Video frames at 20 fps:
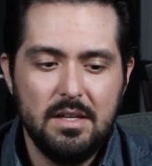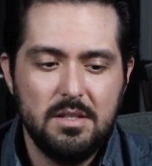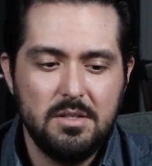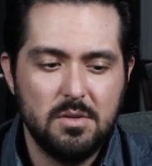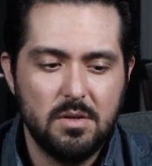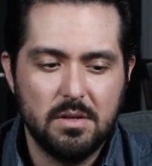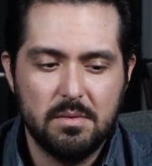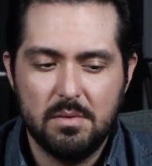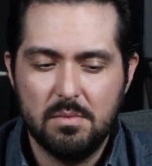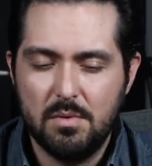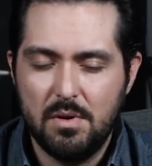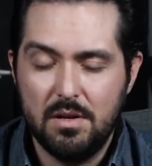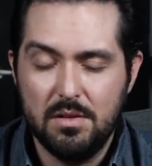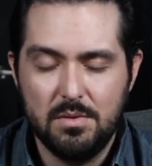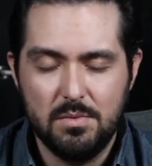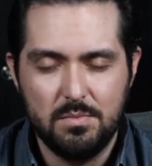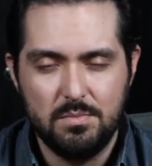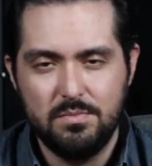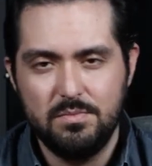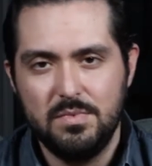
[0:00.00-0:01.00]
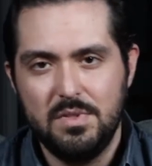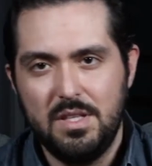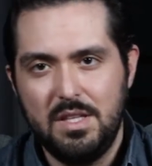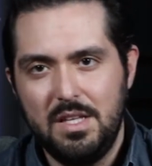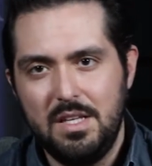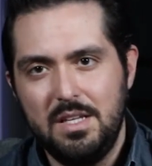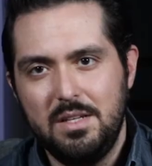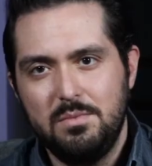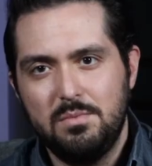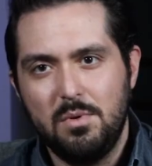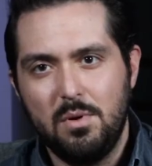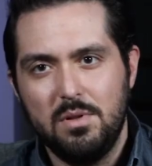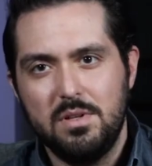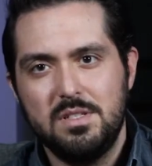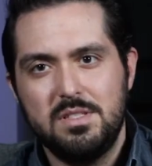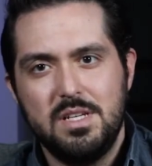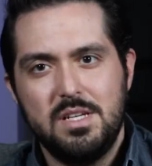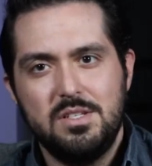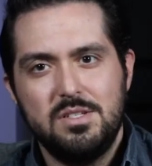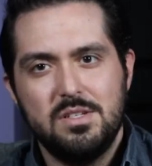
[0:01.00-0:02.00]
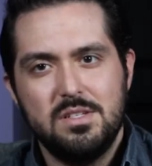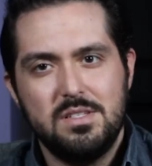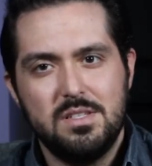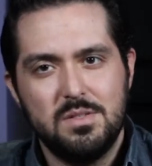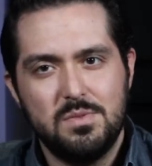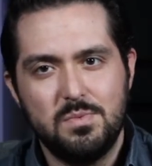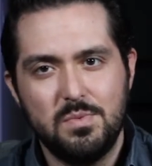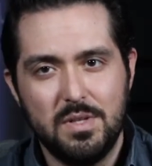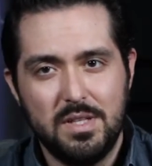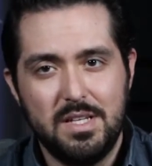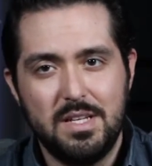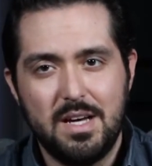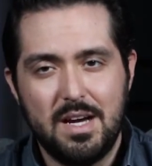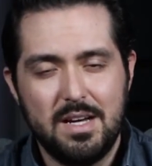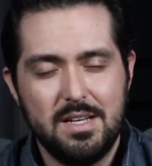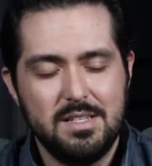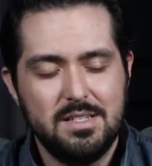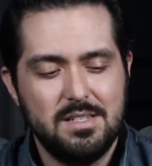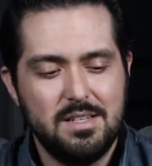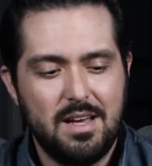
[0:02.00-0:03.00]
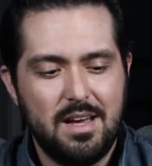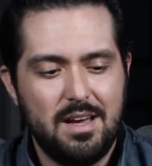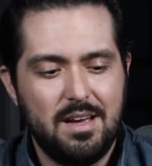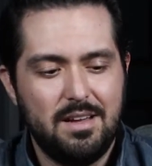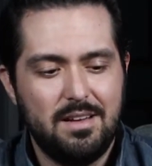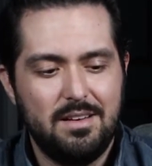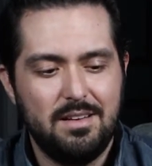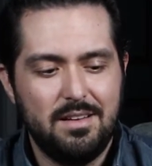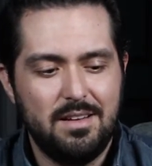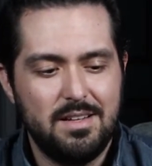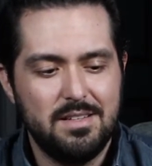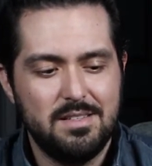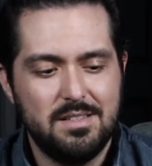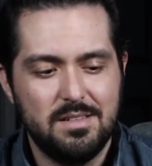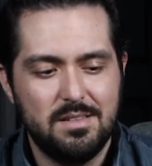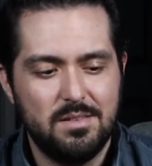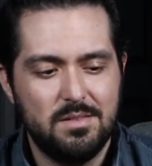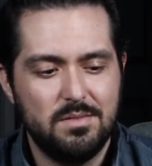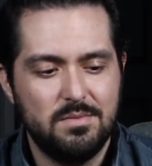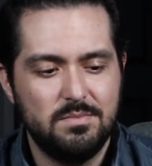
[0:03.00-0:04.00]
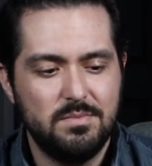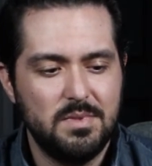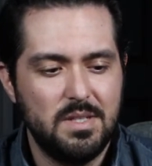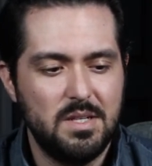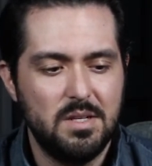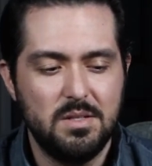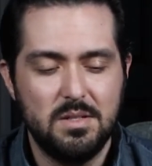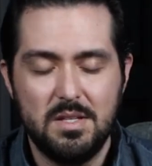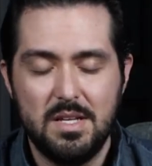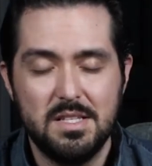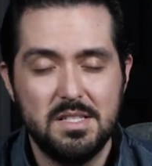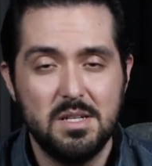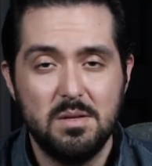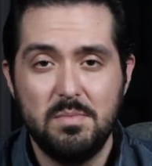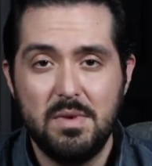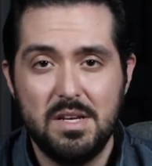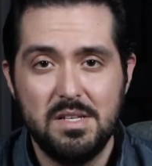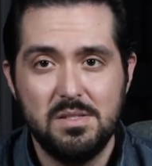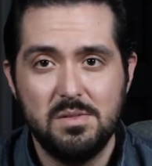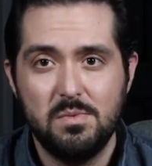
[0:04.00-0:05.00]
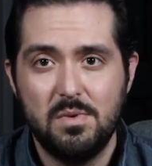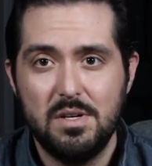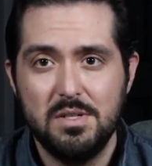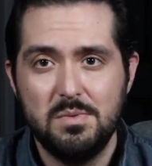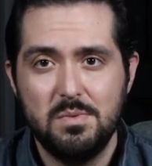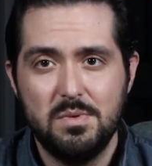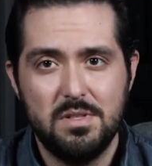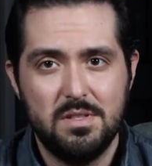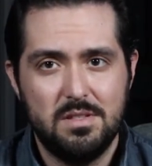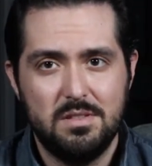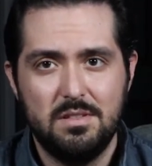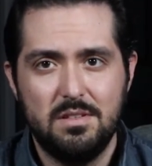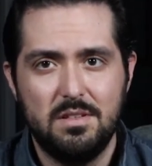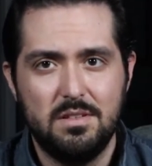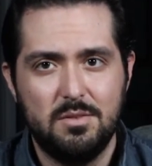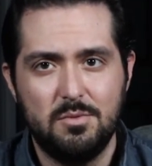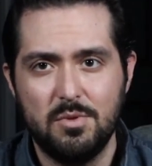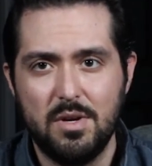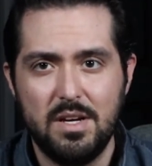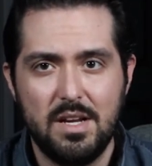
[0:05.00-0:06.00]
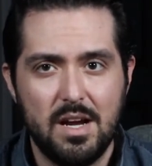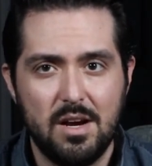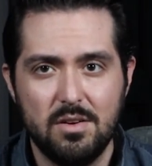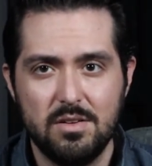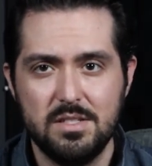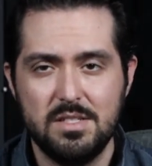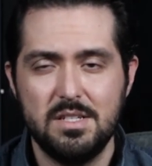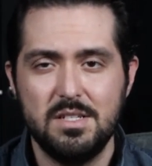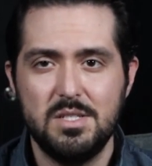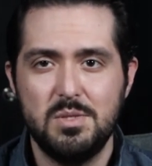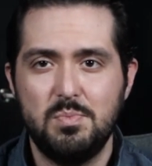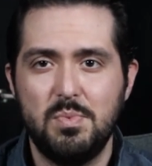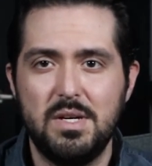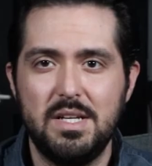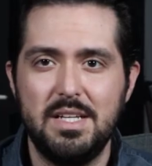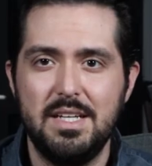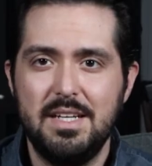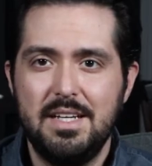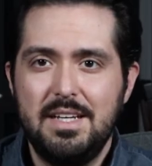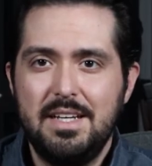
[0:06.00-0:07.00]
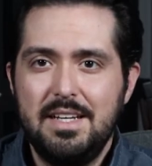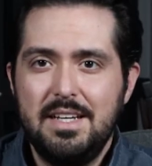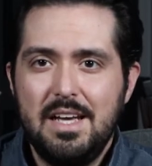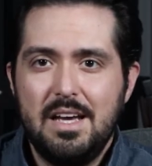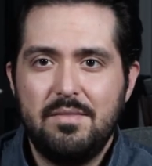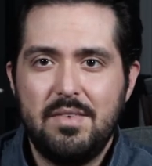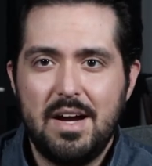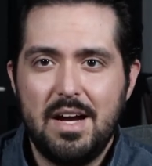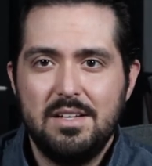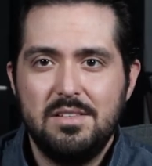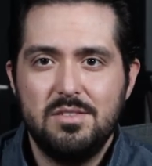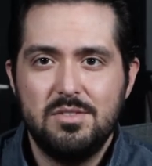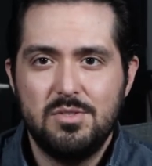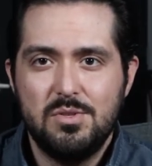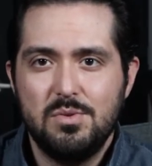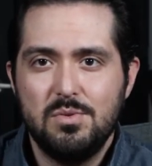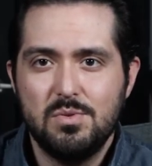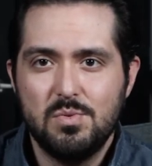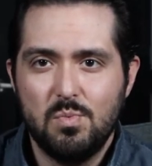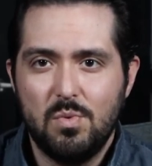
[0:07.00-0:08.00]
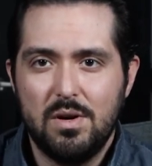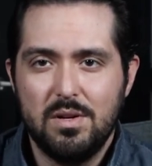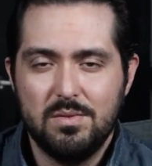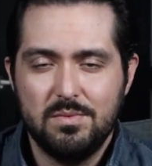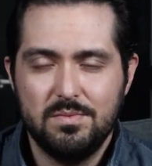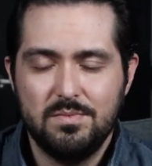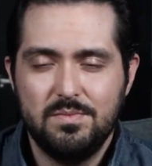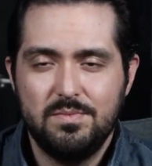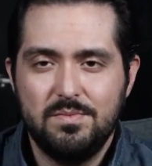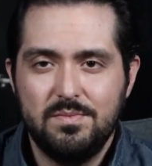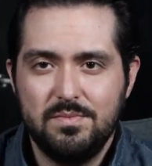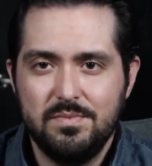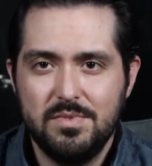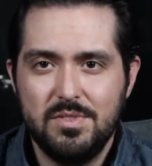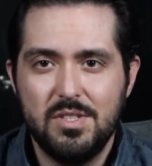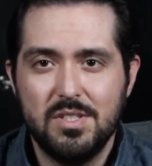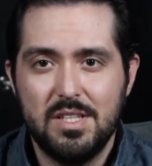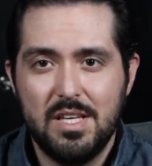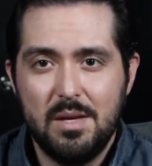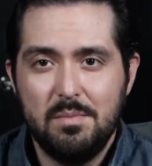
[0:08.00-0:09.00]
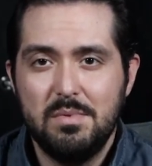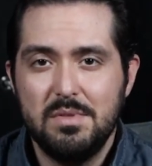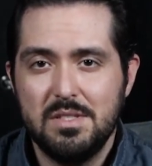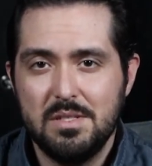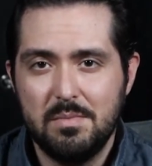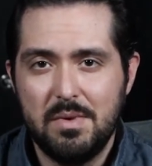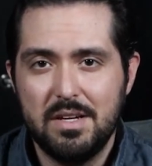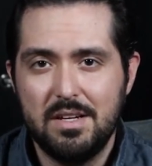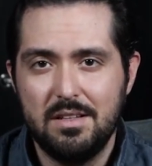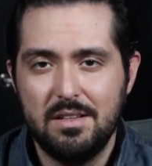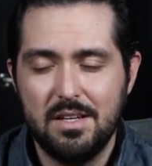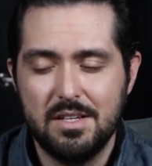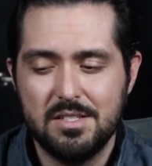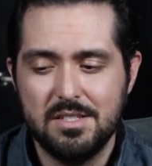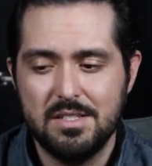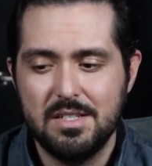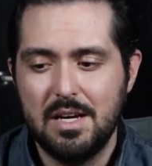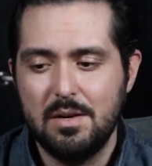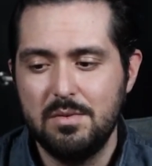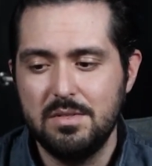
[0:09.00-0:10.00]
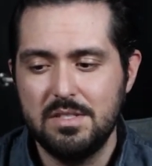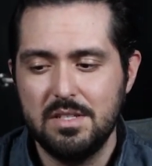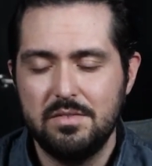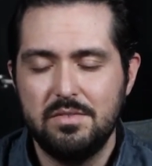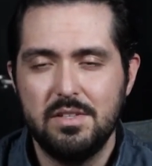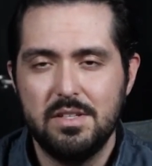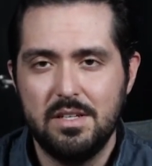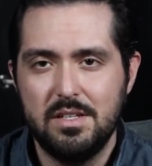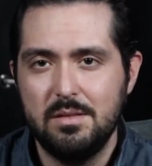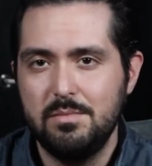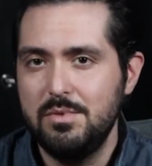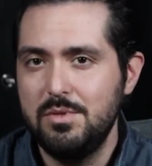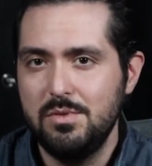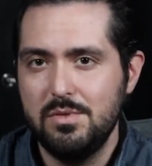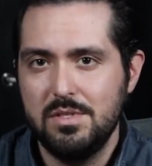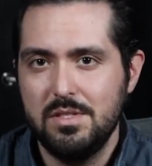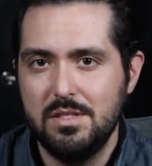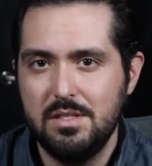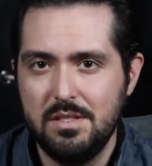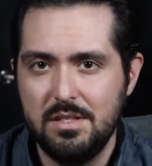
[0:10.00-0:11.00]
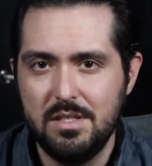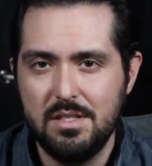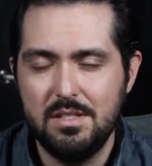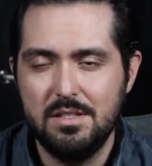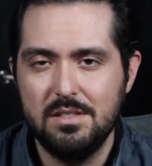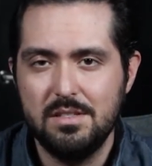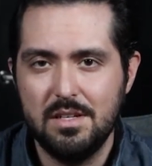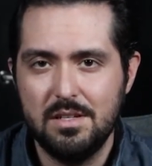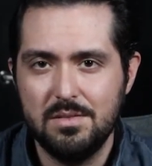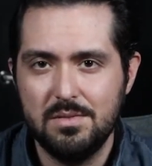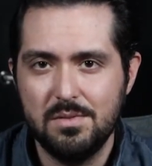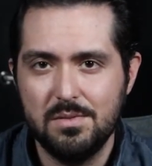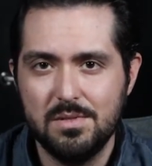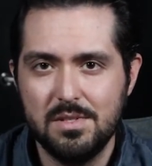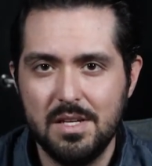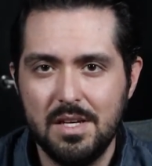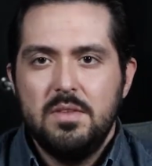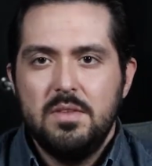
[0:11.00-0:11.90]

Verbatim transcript: don't get me wrong, the, the Rolex Datejust is really nice and it's, a, it's an amazing watch with a great heritage, but if I had to choose one, to keep into my collection, I would definitely end up choosing the Santos.